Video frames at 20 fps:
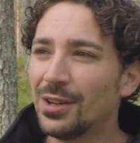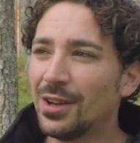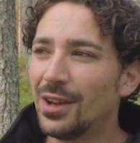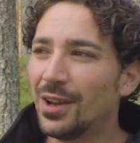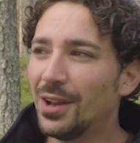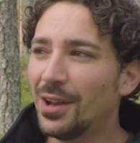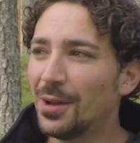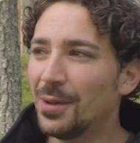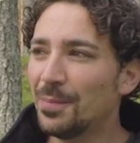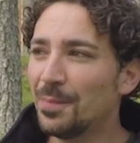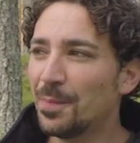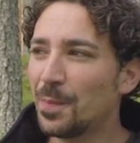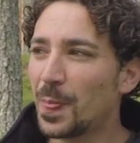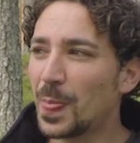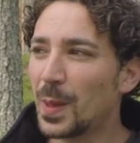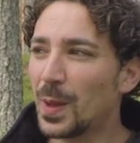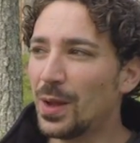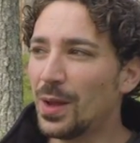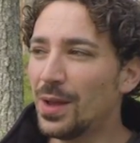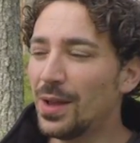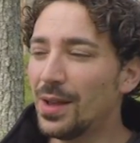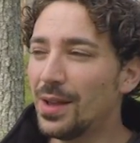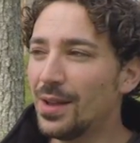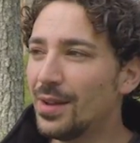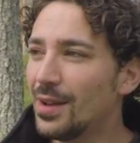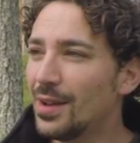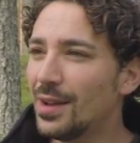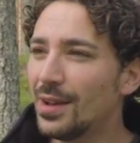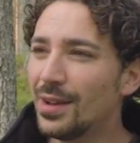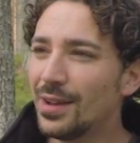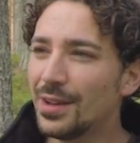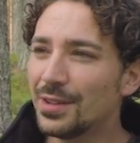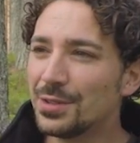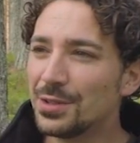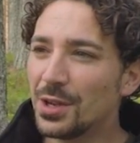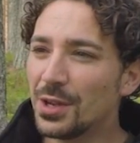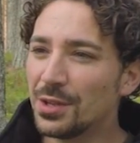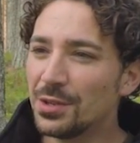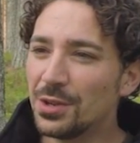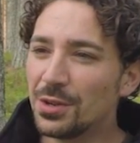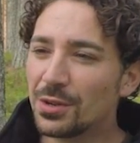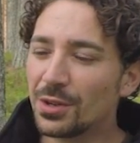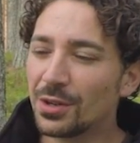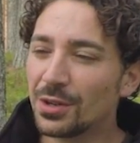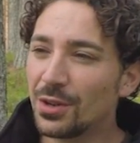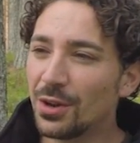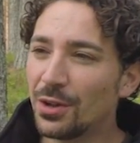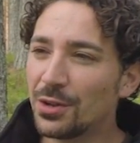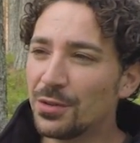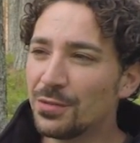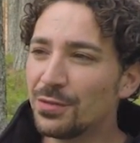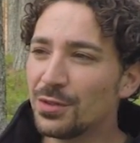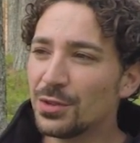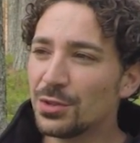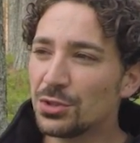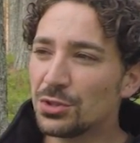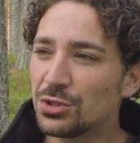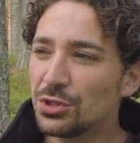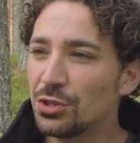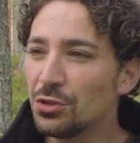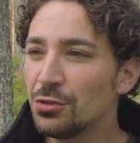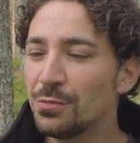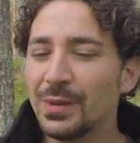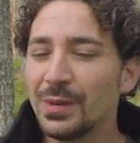And you can kind of zoom